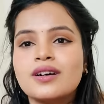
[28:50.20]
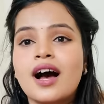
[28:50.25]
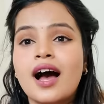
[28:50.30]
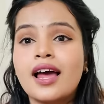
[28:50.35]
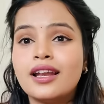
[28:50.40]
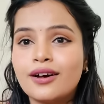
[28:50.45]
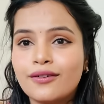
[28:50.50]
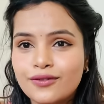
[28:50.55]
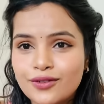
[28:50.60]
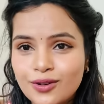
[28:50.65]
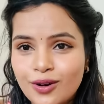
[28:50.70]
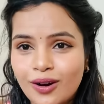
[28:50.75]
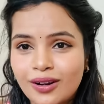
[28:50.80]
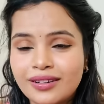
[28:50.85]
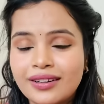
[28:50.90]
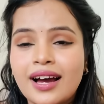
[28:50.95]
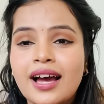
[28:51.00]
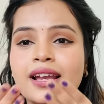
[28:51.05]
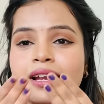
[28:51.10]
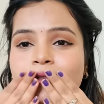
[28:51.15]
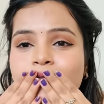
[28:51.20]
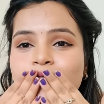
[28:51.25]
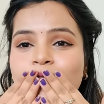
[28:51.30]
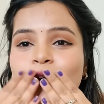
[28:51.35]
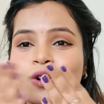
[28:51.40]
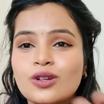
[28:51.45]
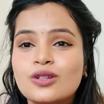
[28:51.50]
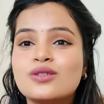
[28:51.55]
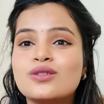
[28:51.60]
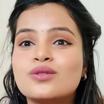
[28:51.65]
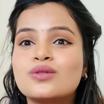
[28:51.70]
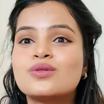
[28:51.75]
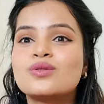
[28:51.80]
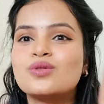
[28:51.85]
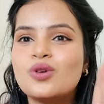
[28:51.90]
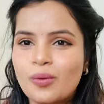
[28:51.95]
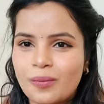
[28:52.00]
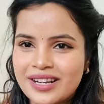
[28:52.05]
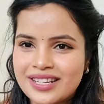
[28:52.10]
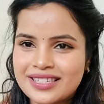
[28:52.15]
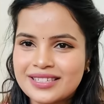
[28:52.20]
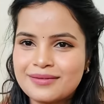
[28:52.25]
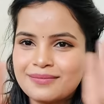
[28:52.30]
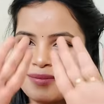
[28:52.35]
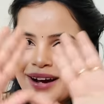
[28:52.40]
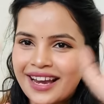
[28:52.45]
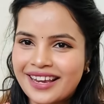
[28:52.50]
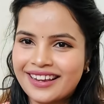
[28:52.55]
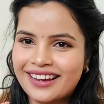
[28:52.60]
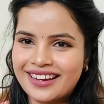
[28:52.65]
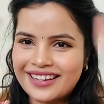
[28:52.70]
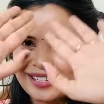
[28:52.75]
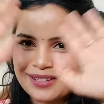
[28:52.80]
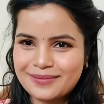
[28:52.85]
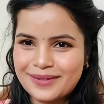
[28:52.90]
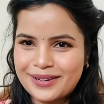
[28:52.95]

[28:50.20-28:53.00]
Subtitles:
I love you all. I love you all so much. Bye guys.